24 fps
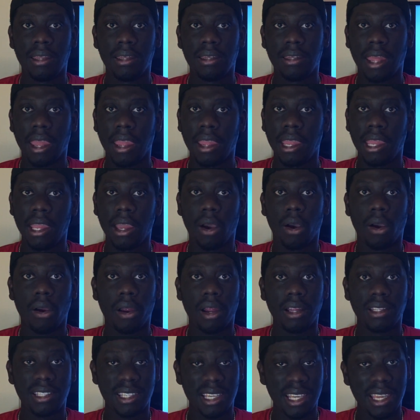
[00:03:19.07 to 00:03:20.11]
they
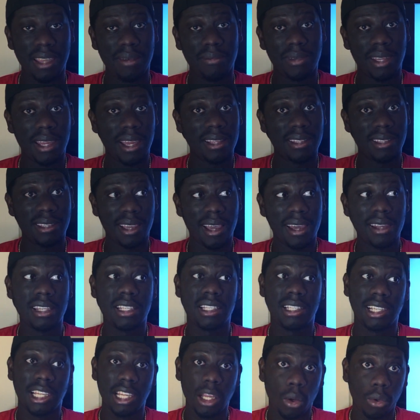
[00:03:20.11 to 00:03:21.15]
are a team that's
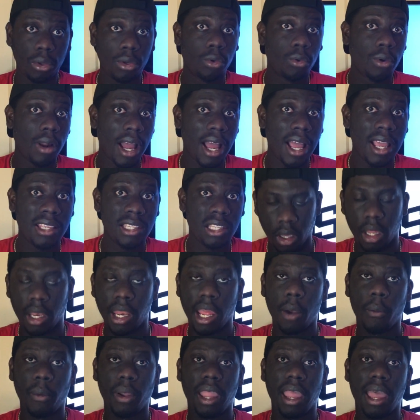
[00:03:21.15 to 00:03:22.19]
honestly on the rise.
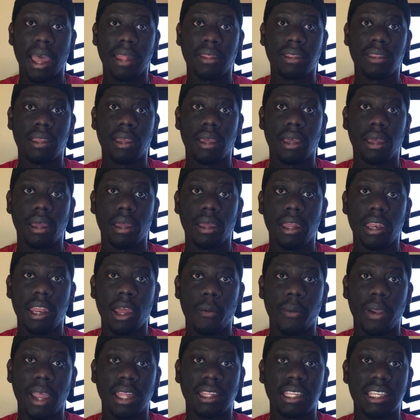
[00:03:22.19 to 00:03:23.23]
Now we got
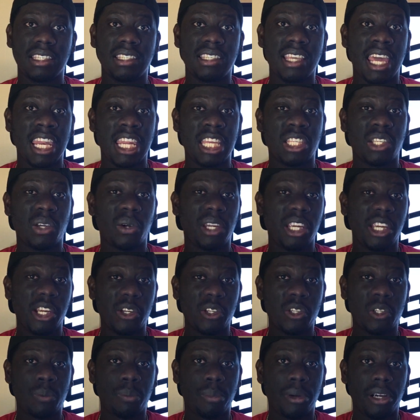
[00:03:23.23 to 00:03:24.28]
the San Antonio
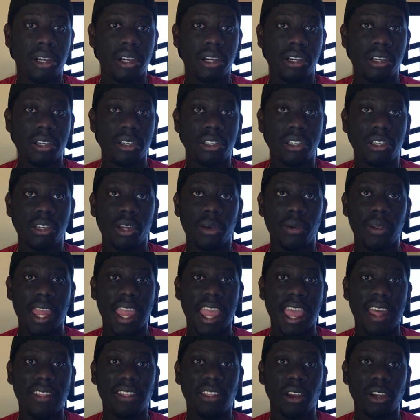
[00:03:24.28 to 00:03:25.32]
Spurs. You know, they
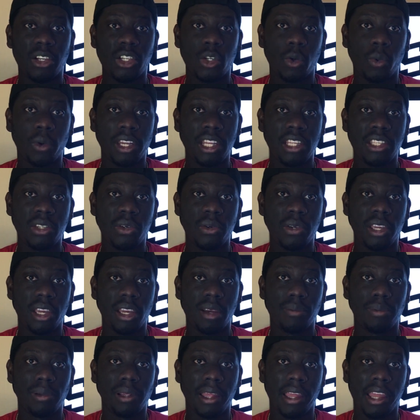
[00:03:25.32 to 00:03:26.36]
had their
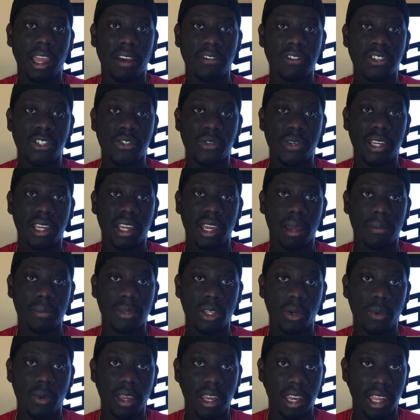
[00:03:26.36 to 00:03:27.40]
22-year playoff streak come
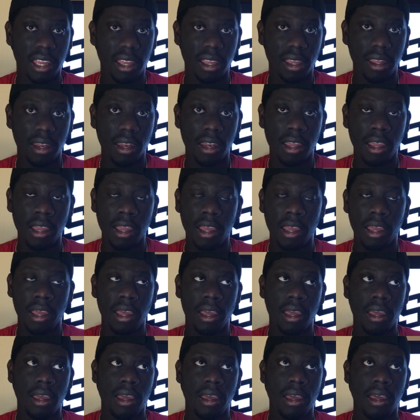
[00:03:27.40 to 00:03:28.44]
to an end.
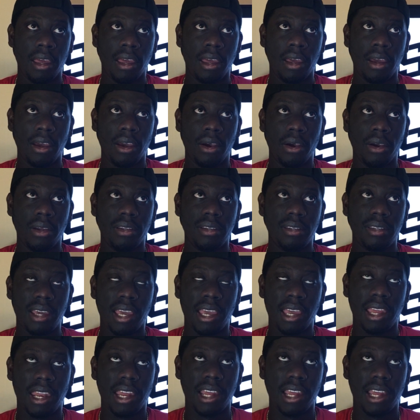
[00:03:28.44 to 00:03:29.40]
Dang,